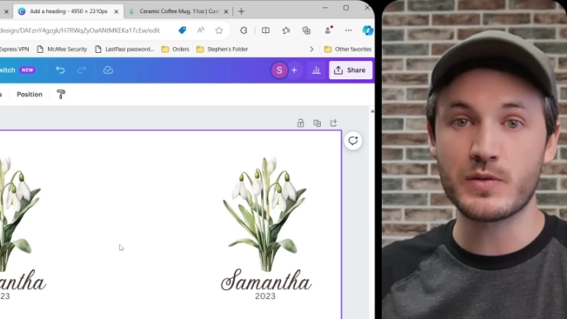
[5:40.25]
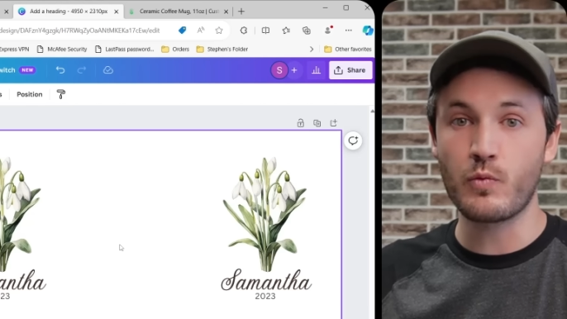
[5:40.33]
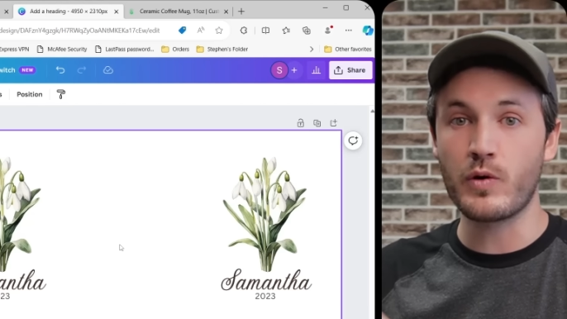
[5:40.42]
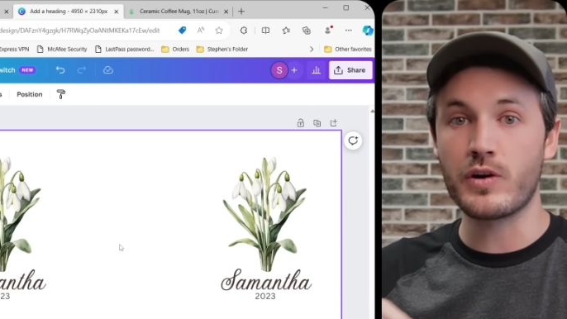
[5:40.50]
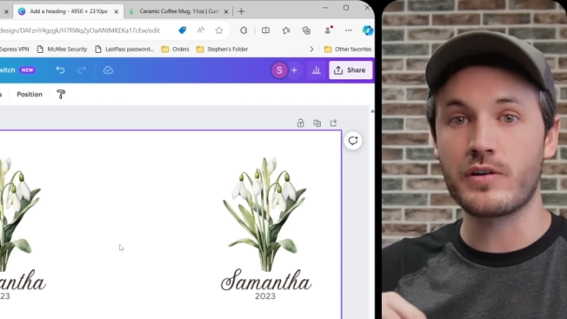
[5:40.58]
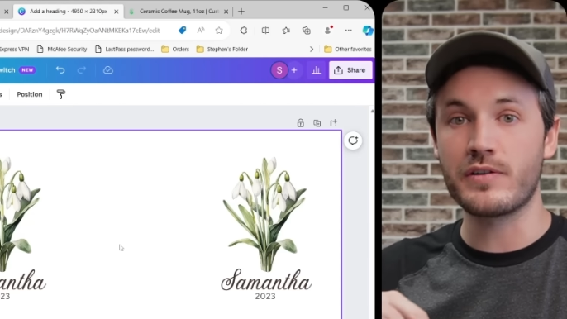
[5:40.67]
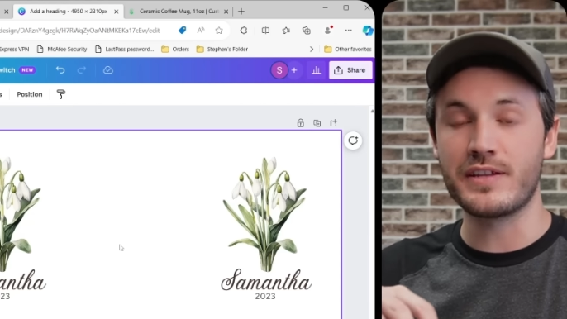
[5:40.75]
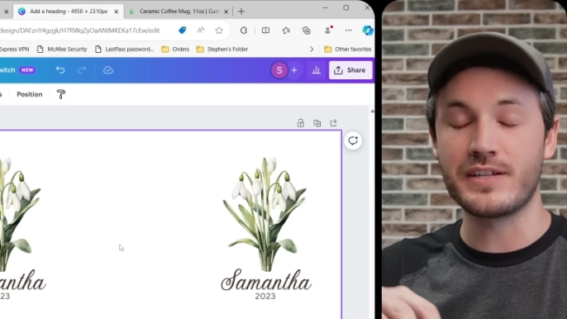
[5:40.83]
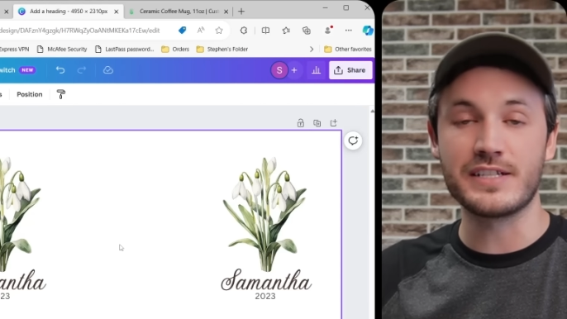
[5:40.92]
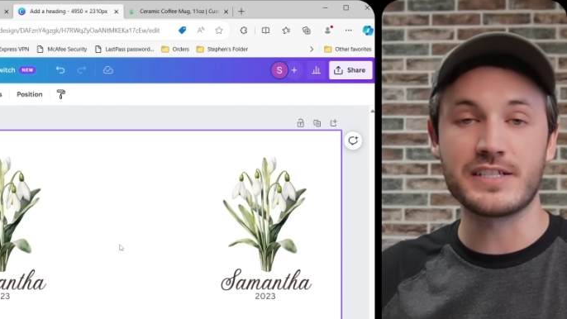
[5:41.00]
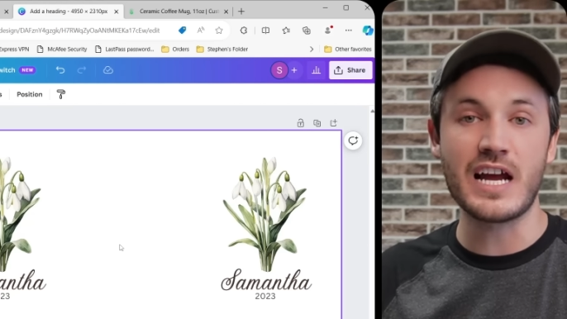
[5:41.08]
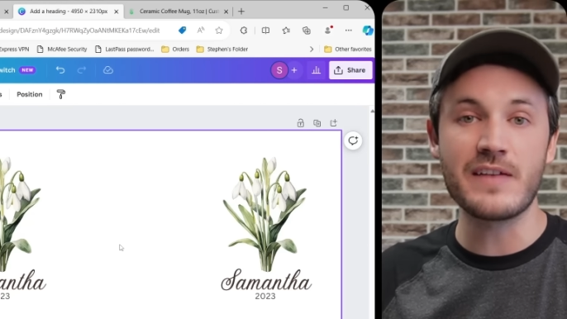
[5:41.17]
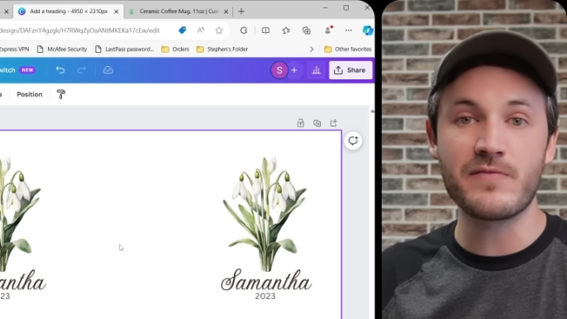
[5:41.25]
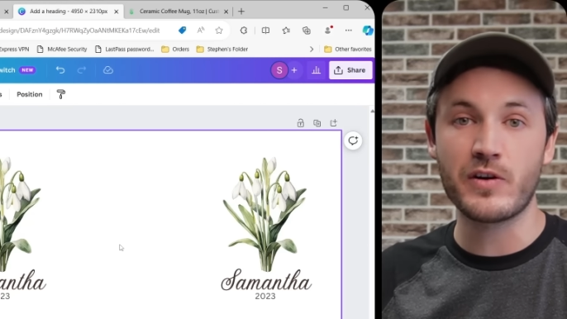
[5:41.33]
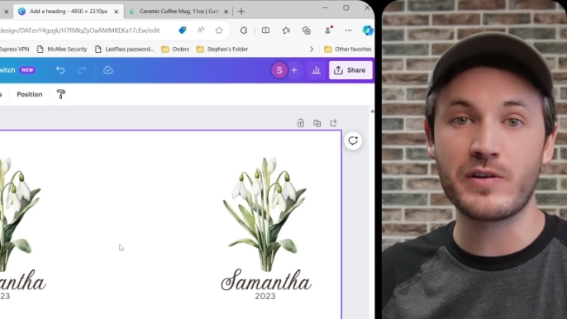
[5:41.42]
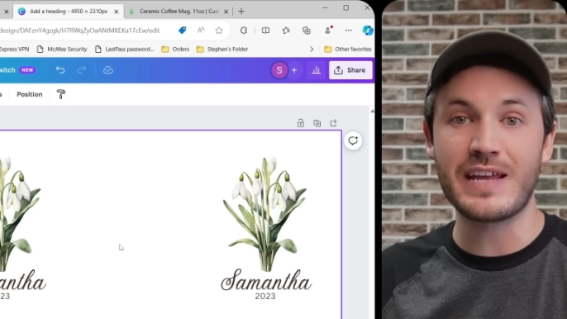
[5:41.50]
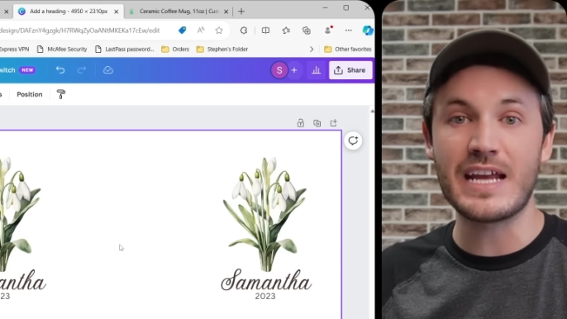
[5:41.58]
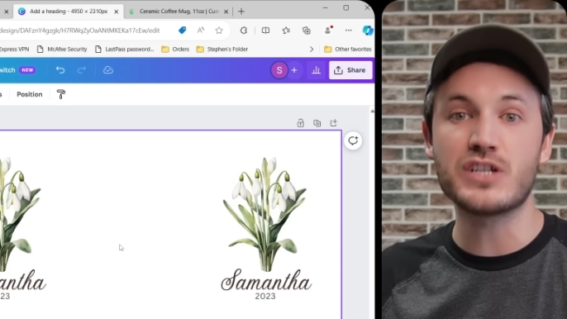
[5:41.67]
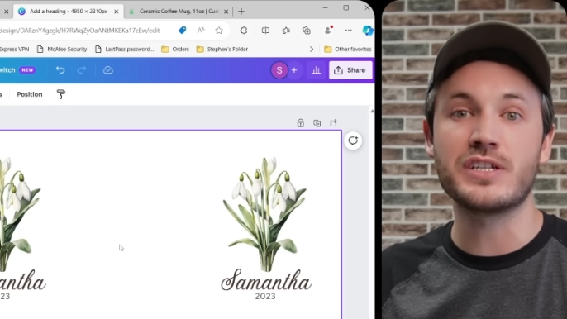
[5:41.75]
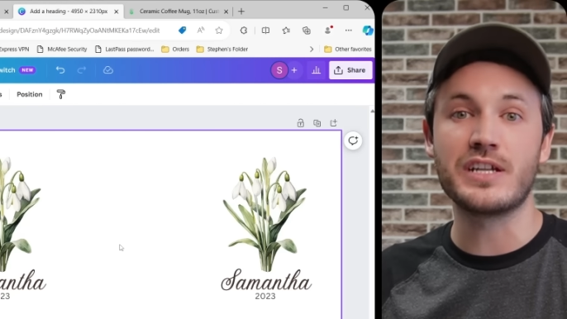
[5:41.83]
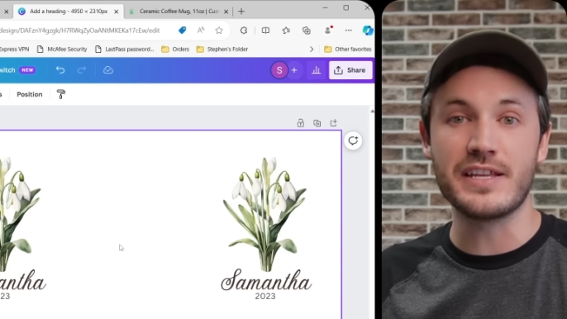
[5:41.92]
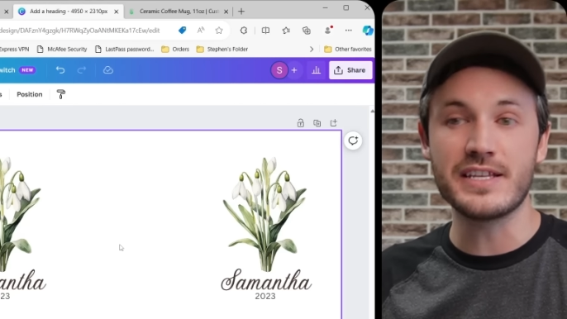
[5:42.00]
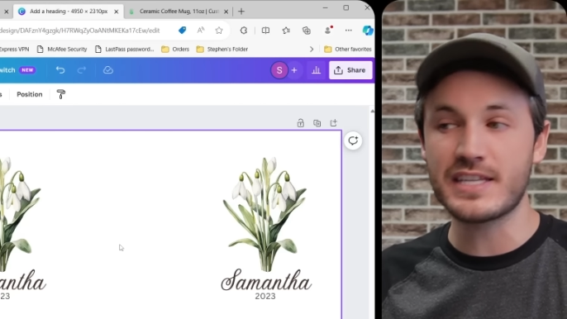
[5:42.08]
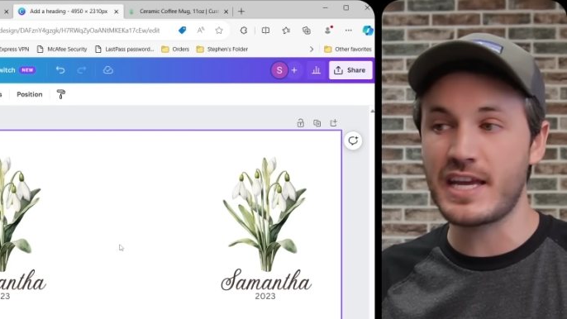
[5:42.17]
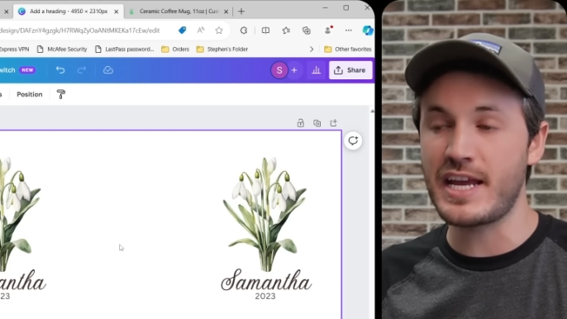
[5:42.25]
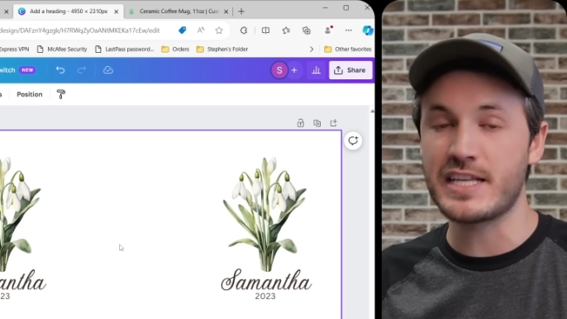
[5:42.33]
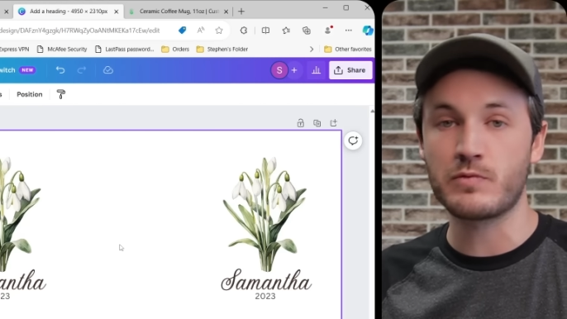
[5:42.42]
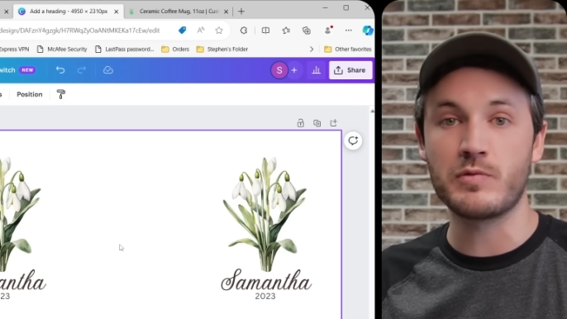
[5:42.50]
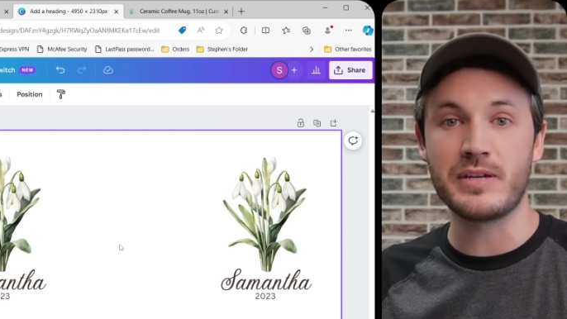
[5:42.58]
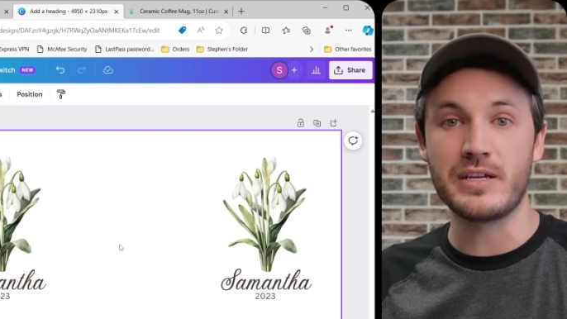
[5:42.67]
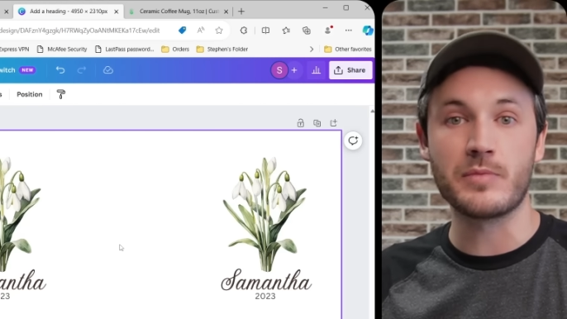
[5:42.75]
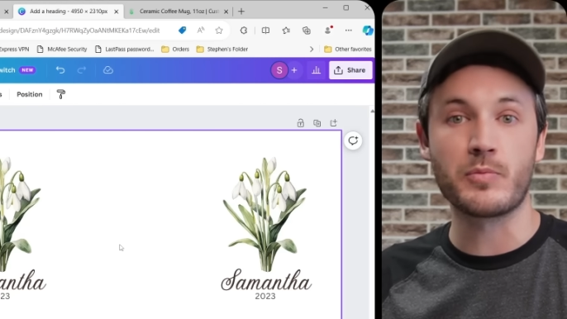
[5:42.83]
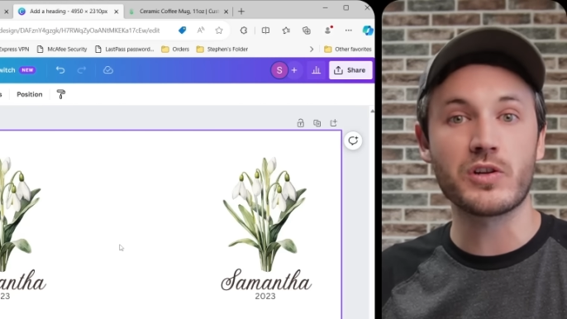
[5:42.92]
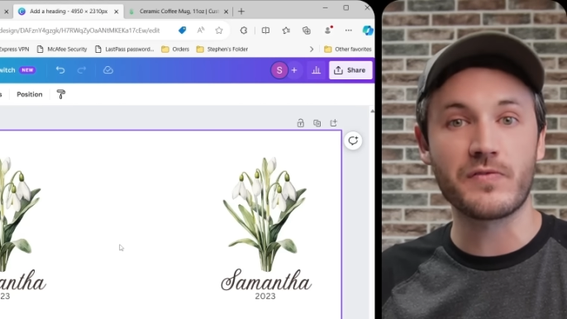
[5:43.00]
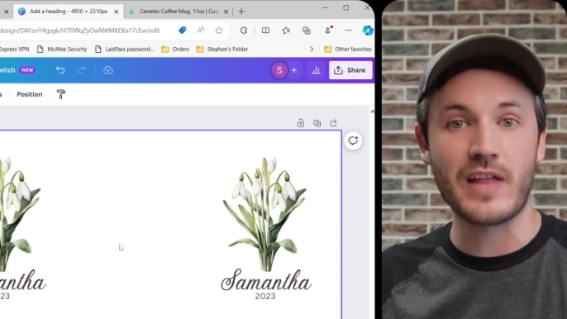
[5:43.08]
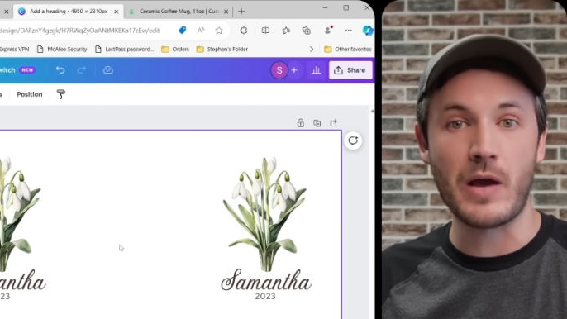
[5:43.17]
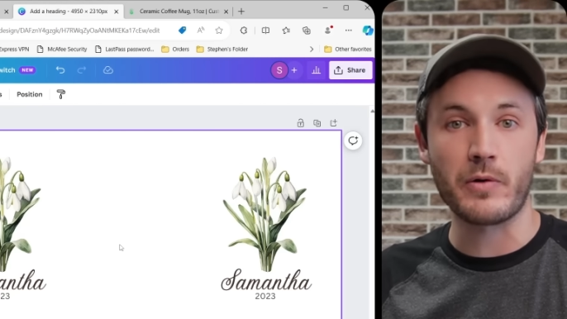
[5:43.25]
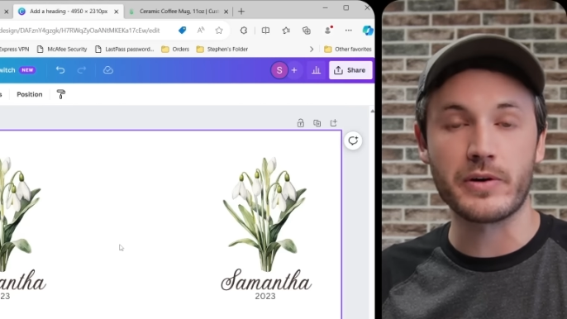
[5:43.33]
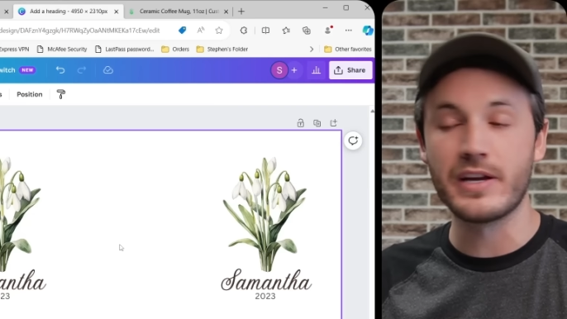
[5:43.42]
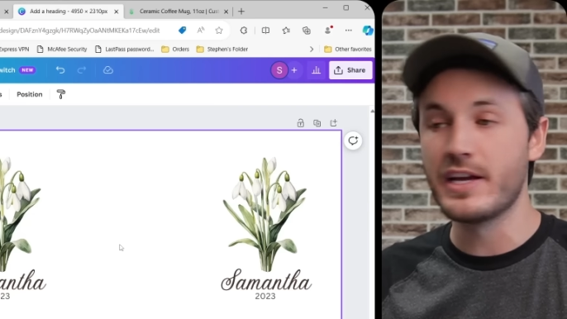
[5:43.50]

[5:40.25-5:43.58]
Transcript: where the design variation in this case would be the birth flower.